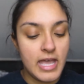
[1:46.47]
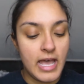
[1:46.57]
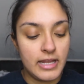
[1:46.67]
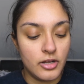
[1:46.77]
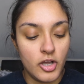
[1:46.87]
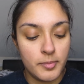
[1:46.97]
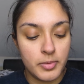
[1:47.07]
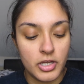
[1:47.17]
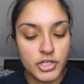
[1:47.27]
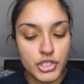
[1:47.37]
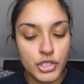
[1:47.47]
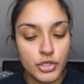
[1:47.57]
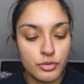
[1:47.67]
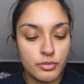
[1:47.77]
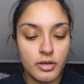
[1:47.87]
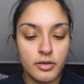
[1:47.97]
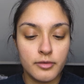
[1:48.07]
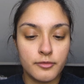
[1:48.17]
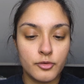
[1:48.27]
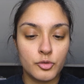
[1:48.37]
and I apply 2
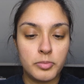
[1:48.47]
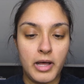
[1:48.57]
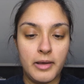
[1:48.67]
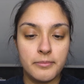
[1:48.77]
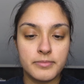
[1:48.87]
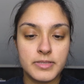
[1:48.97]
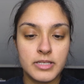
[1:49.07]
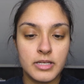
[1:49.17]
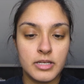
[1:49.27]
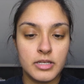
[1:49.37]
full pumps